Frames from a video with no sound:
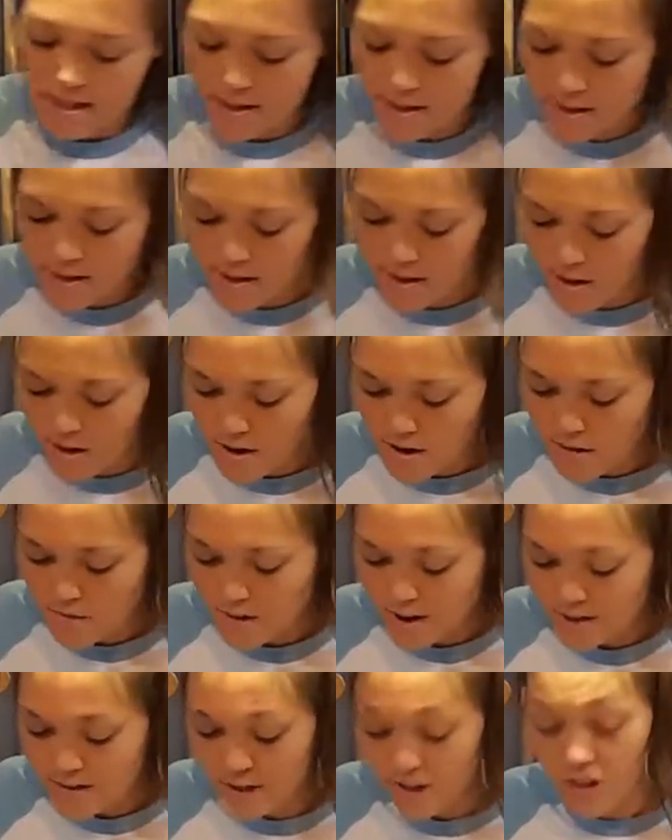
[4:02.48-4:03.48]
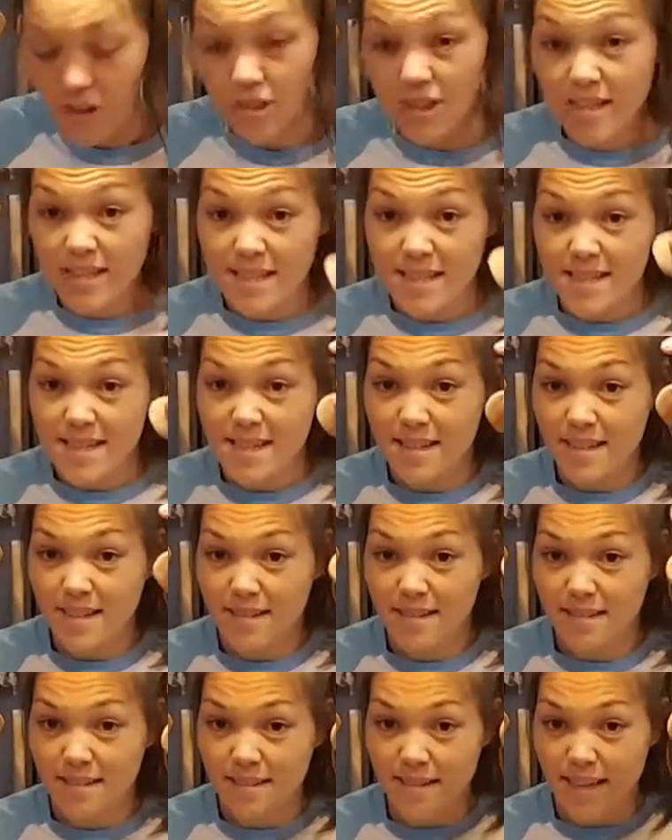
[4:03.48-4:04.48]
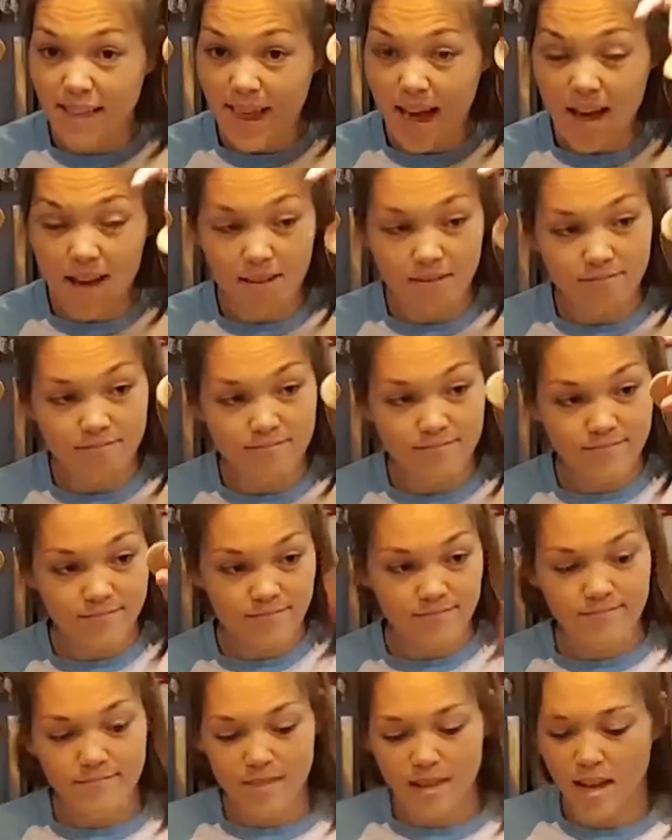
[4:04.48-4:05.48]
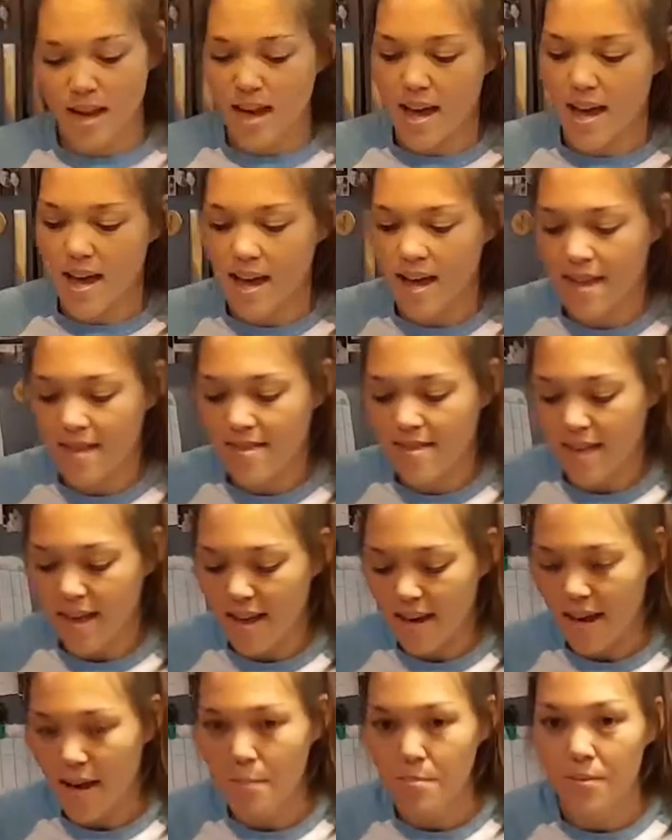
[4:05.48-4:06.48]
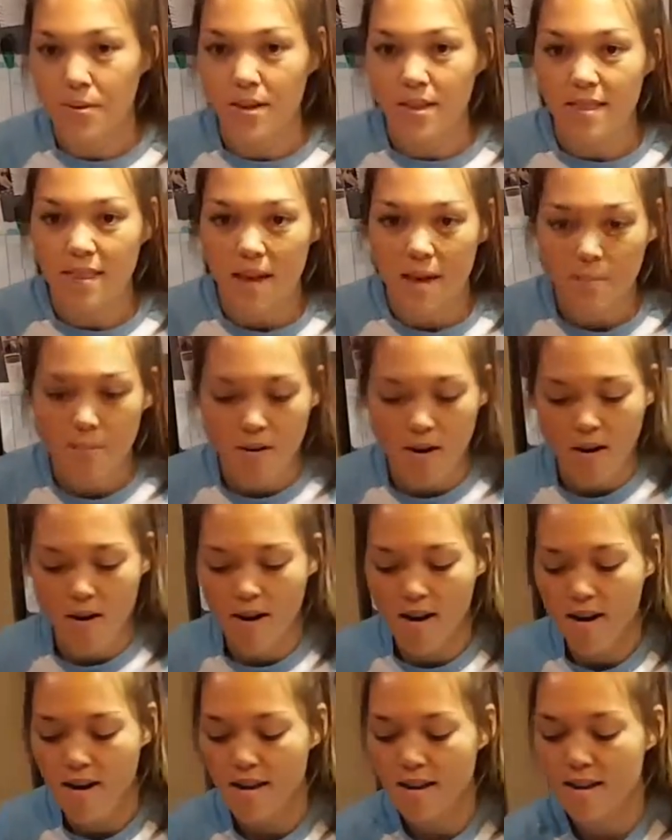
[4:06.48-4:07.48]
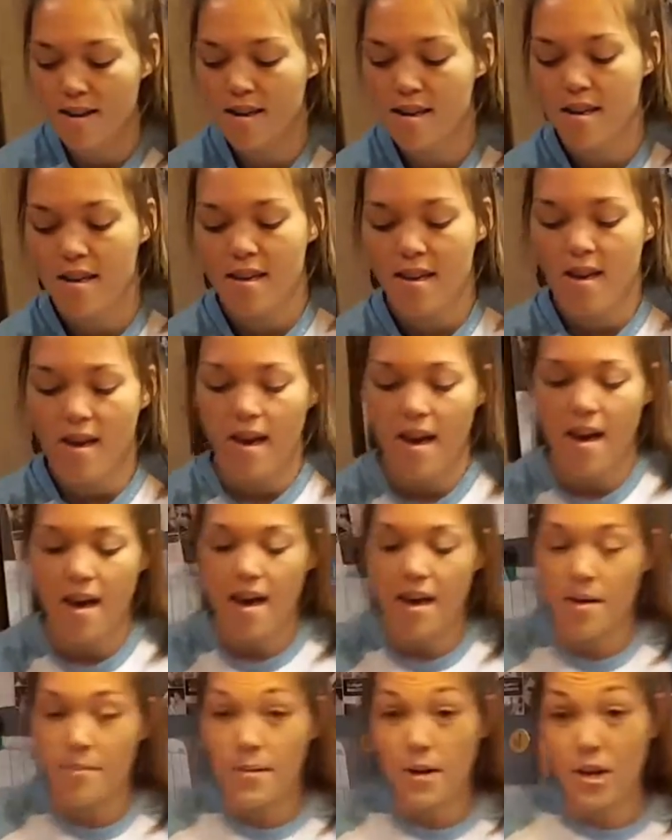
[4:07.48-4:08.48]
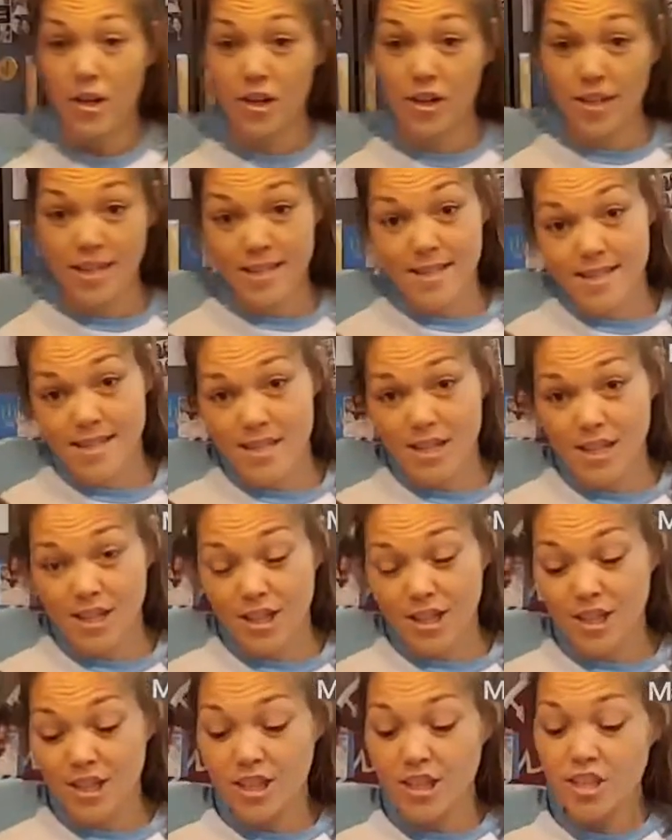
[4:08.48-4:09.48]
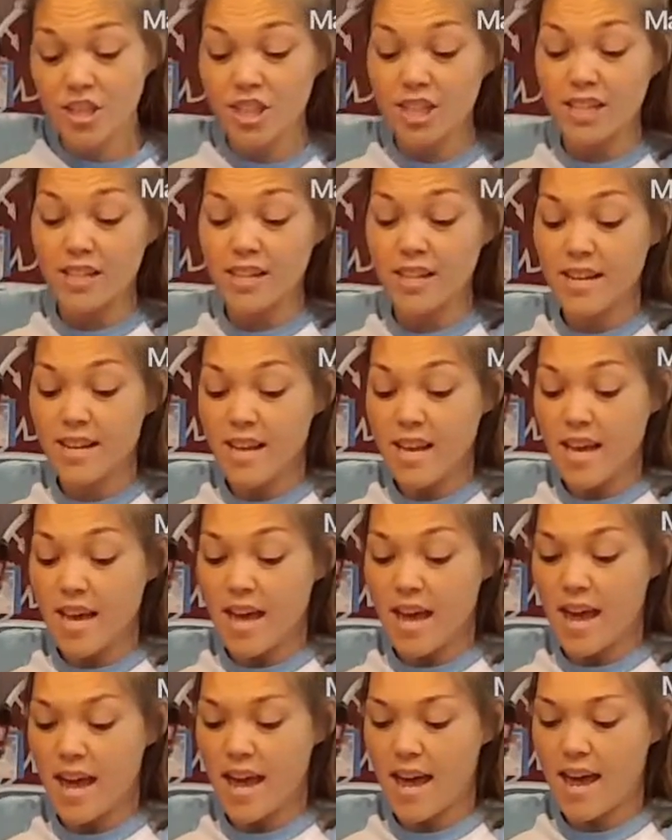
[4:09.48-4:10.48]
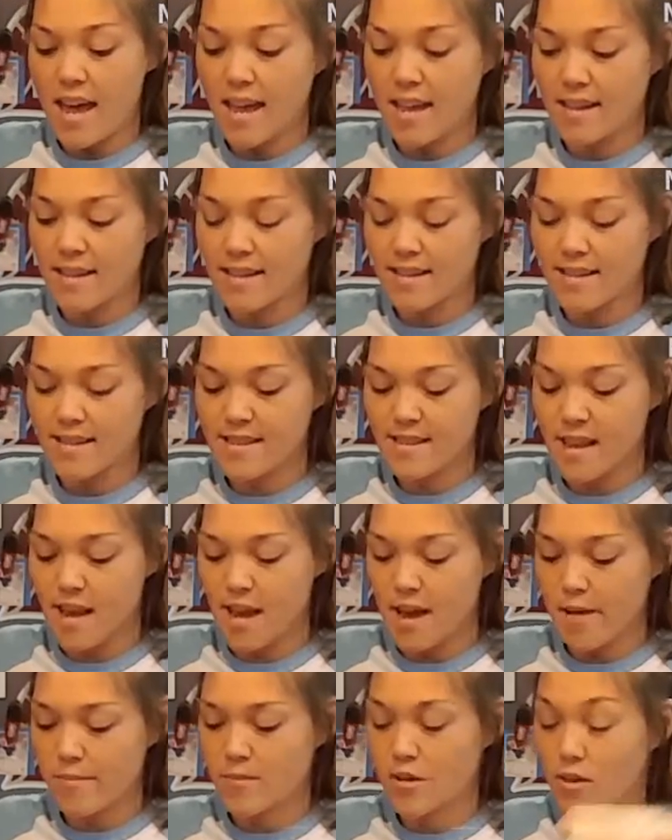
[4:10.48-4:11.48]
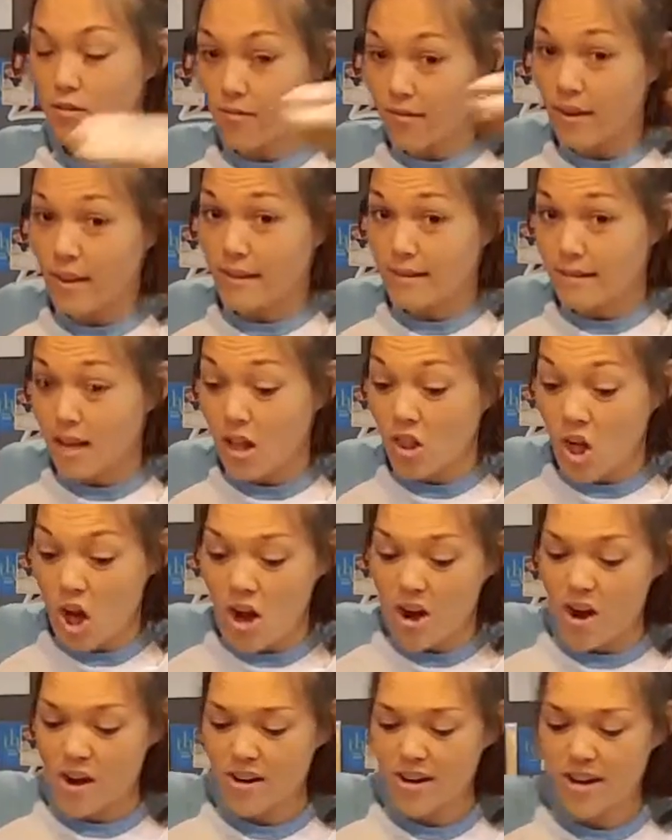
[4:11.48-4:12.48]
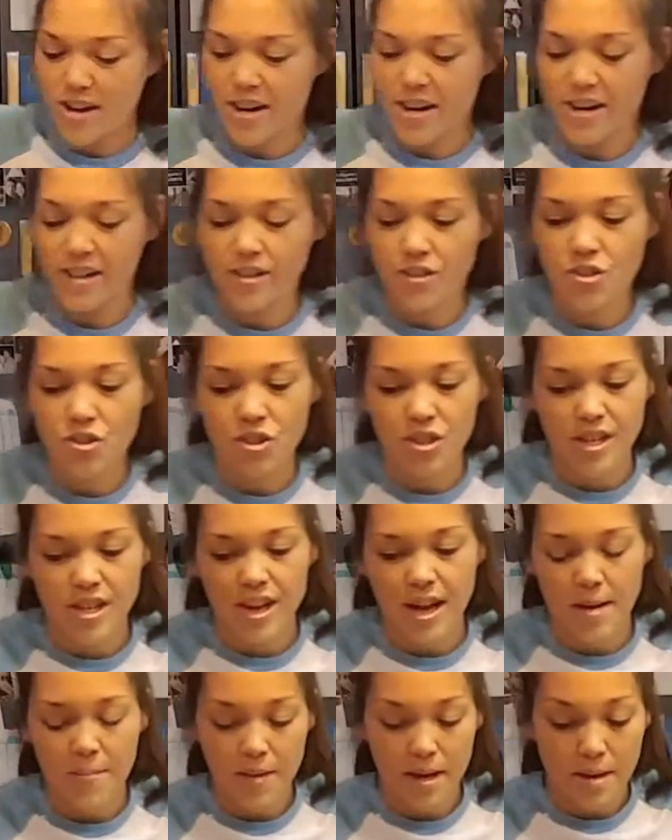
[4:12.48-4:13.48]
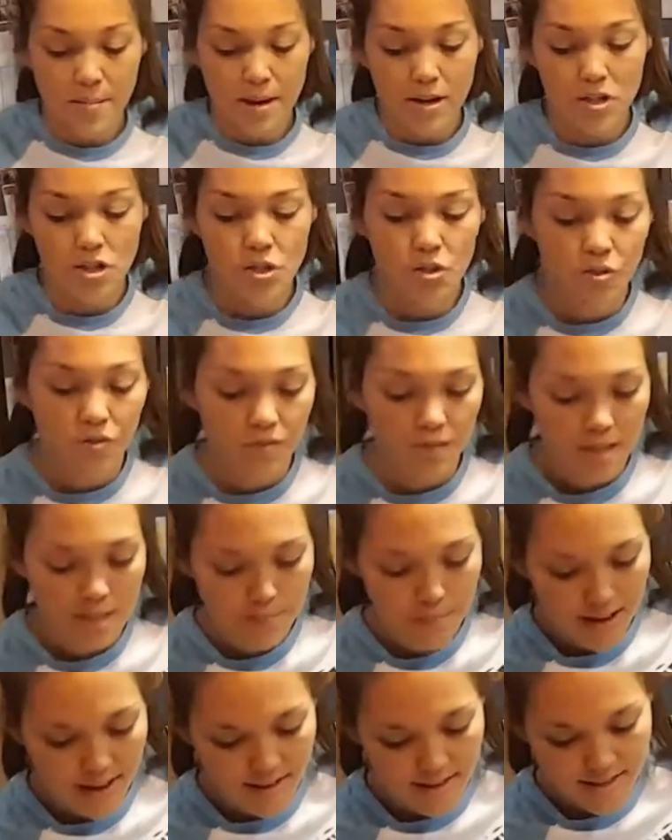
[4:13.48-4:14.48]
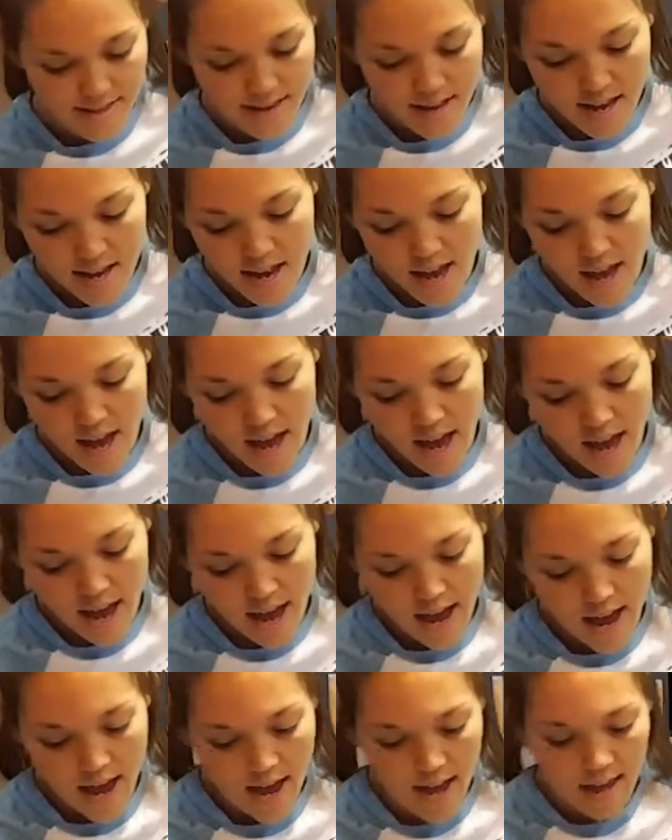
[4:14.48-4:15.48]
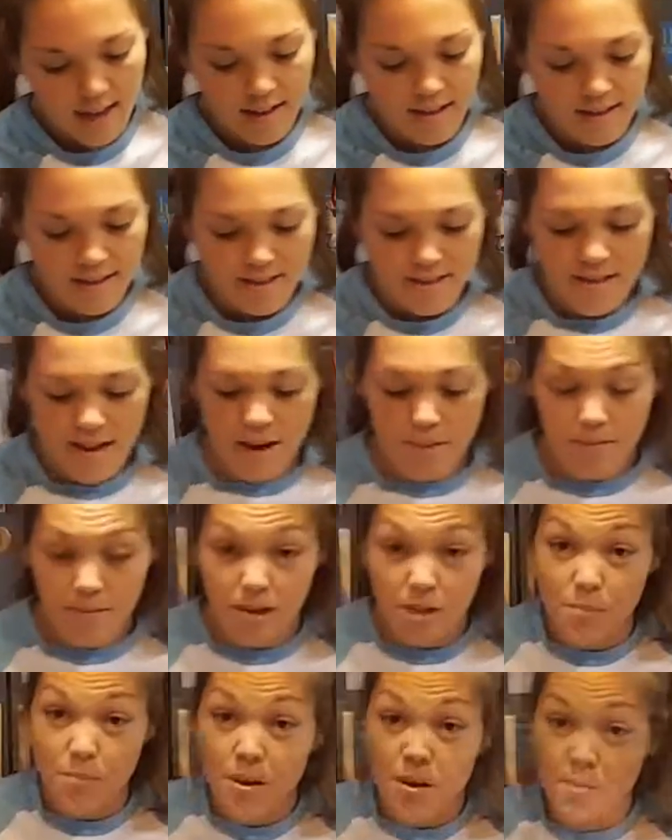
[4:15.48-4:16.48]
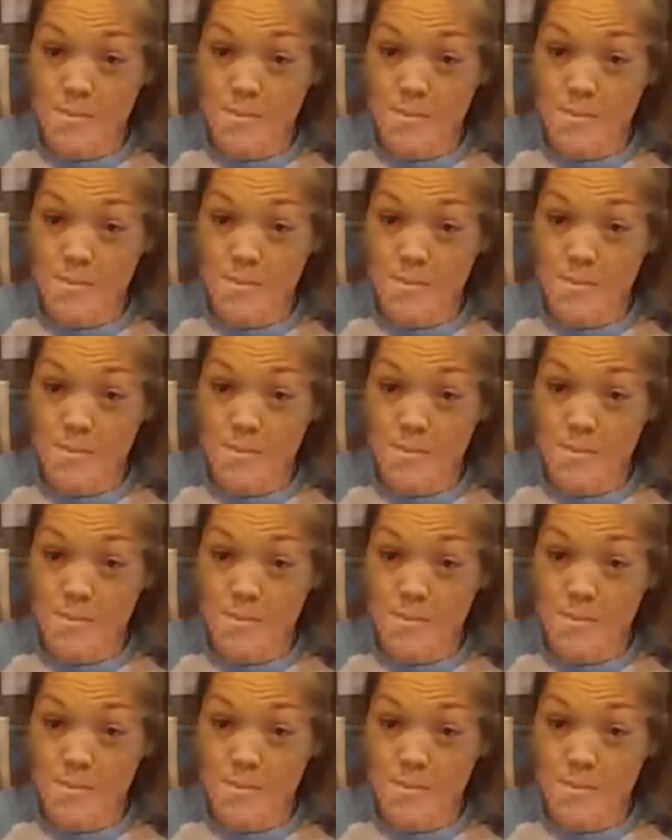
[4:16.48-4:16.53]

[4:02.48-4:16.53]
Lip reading: these round little cookies like that. And then I put them on a greased cookie sheet. And you can put a lot on here. Usually I make about 2 of these pans. And then you put